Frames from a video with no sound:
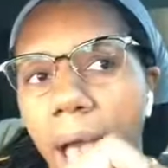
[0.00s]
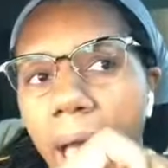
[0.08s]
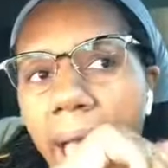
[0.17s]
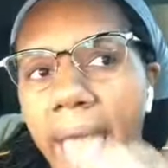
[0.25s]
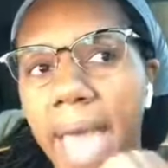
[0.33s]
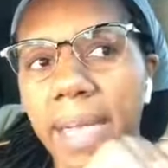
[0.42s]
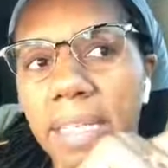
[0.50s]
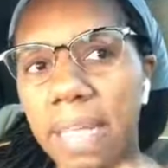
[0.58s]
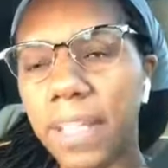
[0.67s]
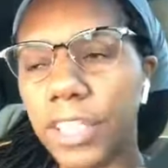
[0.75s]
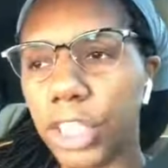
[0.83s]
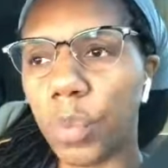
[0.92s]
I had
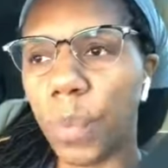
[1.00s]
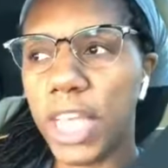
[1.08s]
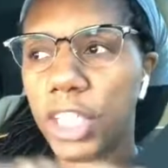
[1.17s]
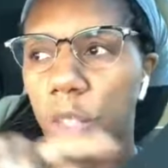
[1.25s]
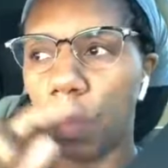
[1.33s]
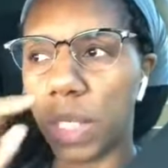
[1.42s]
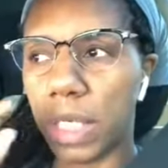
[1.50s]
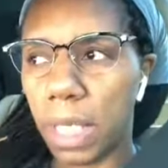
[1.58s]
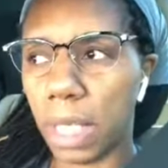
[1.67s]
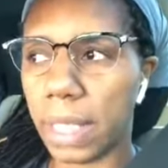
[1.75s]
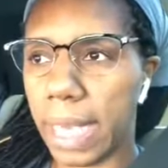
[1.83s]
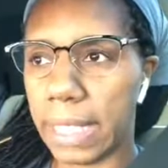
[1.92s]
another situation with a
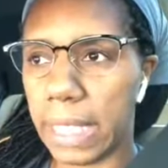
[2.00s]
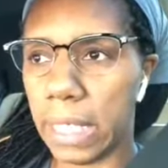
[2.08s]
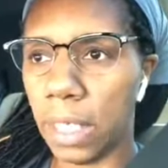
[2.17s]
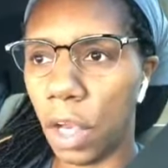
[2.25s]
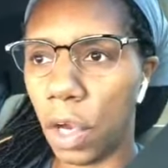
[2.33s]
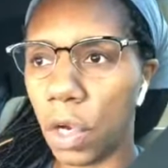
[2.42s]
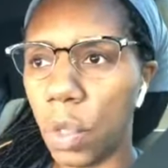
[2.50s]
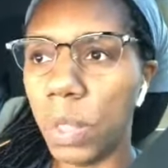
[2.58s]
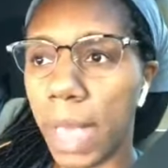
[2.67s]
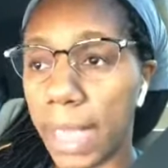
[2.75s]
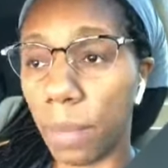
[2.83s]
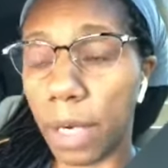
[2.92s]
young lady who
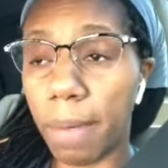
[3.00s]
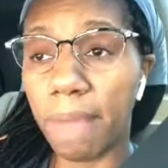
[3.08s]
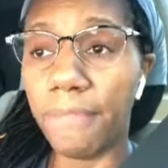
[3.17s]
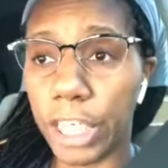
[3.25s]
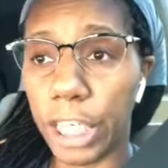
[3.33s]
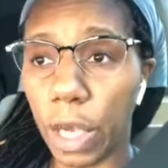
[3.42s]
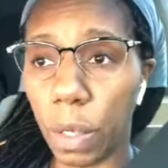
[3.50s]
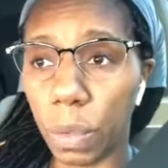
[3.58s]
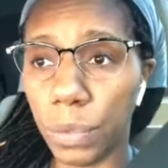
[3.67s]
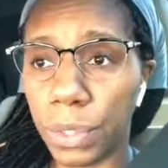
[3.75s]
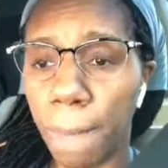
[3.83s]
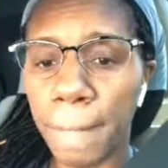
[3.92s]
had one of my
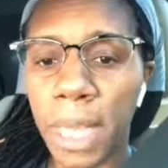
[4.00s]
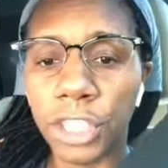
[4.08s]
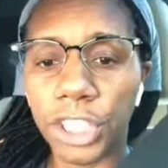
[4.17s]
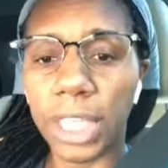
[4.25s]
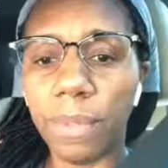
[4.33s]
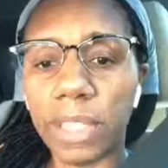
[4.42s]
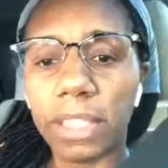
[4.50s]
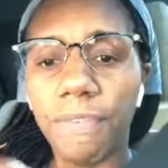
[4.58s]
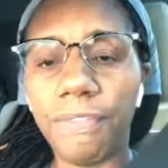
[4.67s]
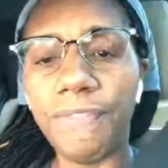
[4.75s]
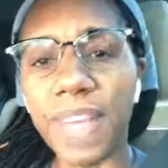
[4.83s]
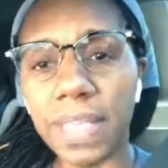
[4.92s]
videos. She was
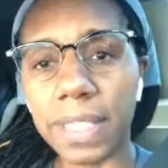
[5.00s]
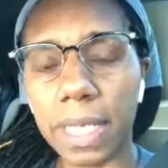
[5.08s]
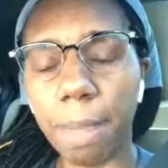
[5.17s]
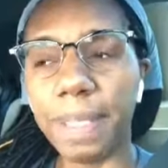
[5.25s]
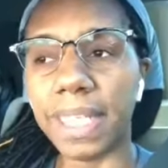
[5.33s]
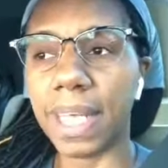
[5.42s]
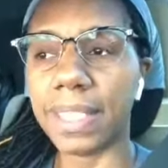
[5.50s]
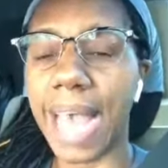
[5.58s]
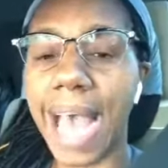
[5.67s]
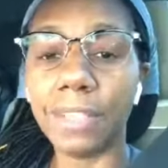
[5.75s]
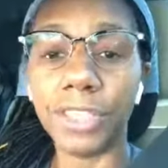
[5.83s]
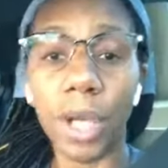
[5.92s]
offended because
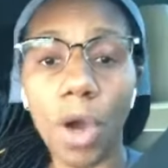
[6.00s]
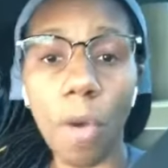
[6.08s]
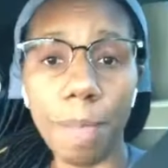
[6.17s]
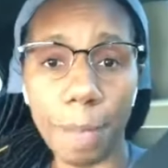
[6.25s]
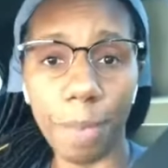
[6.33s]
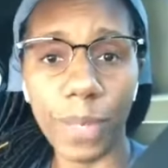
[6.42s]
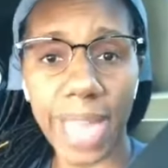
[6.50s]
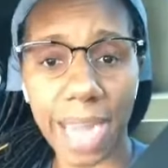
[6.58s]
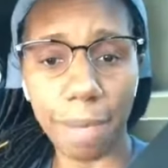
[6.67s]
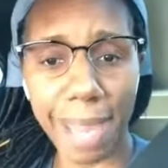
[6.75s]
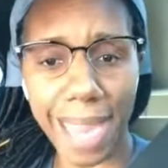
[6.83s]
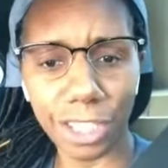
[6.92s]
I told people we had
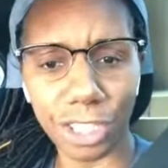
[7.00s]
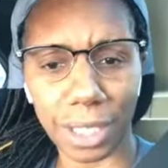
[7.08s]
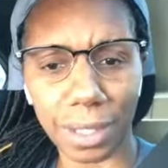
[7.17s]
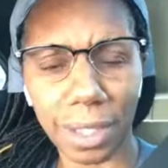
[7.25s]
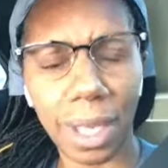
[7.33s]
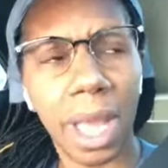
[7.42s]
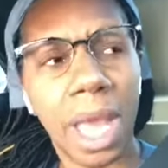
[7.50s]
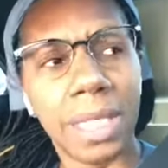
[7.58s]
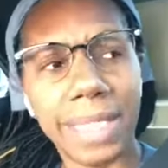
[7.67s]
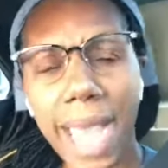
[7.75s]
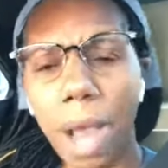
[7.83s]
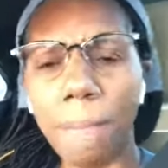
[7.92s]
a mansion.
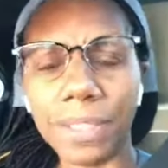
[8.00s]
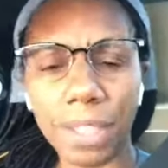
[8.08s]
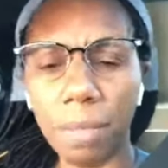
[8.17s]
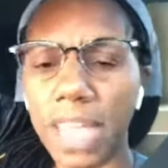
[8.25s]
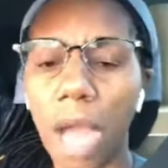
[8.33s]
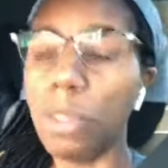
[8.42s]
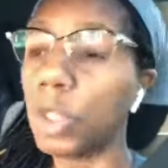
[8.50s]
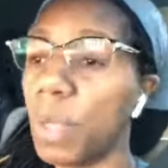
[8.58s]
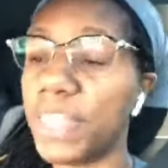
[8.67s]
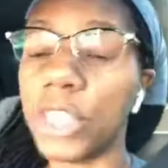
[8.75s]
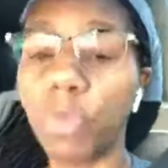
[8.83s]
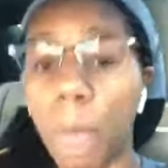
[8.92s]
Now, some of y'all was
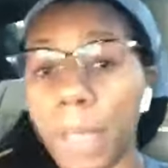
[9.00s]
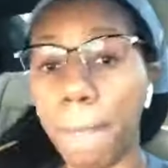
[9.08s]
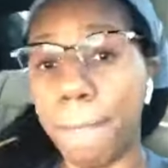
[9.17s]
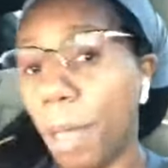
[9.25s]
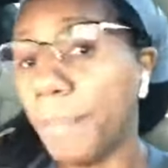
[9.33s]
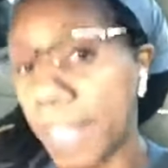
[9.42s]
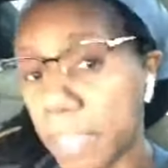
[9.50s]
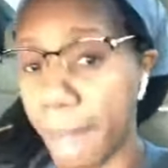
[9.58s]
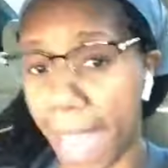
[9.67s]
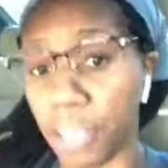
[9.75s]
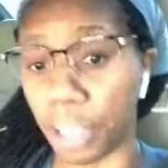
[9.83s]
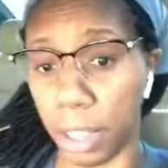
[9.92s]
with us when we built this
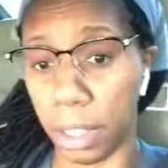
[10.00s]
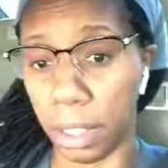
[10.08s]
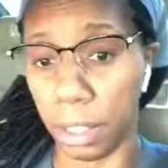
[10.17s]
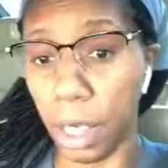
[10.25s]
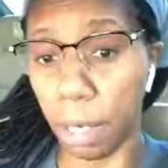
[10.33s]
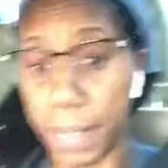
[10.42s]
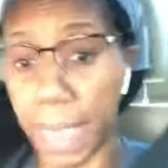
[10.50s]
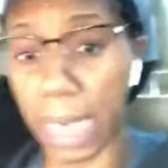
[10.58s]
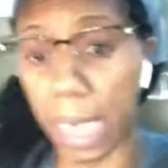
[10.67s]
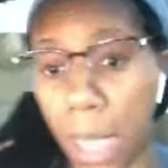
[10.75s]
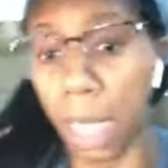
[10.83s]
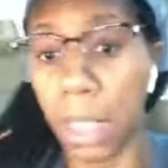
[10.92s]
mansion. You know what I'm
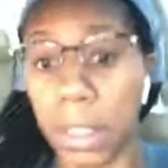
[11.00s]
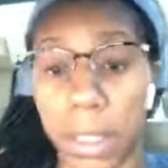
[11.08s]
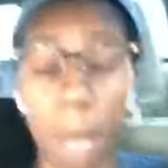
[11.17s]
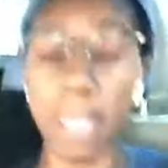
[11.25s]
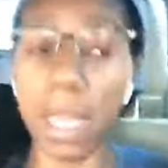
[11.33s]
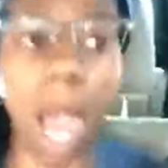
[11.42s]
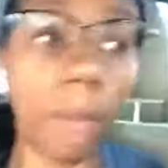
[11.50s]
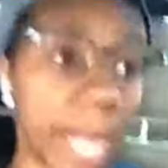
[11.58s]
saying? Some of y'all were